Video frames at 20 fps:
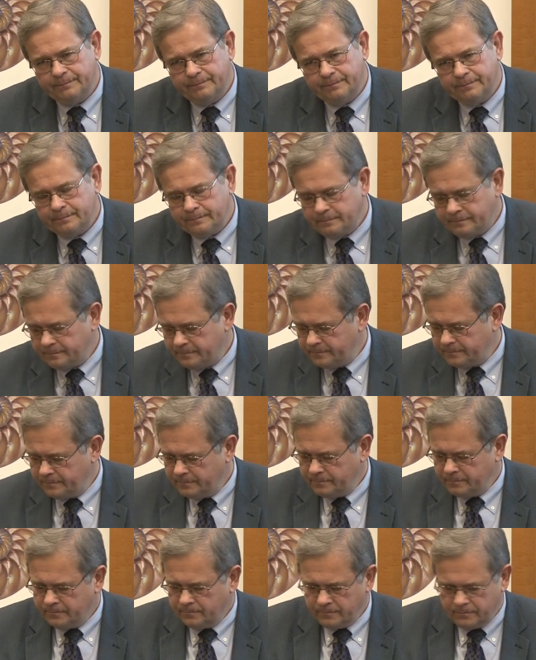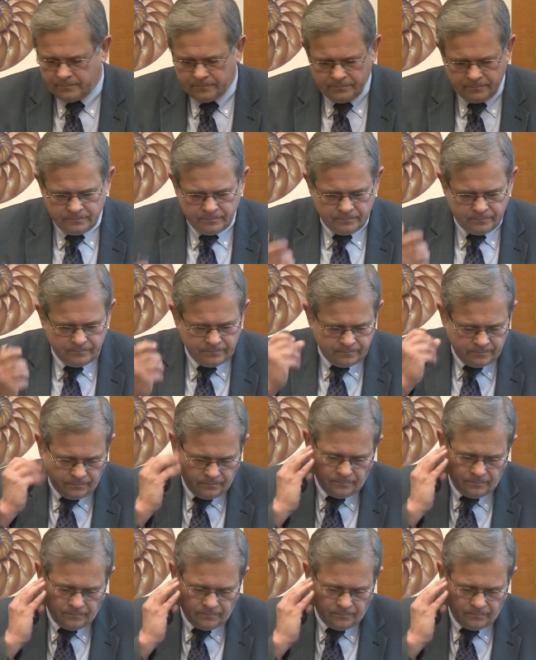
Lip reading: Nobody speaks.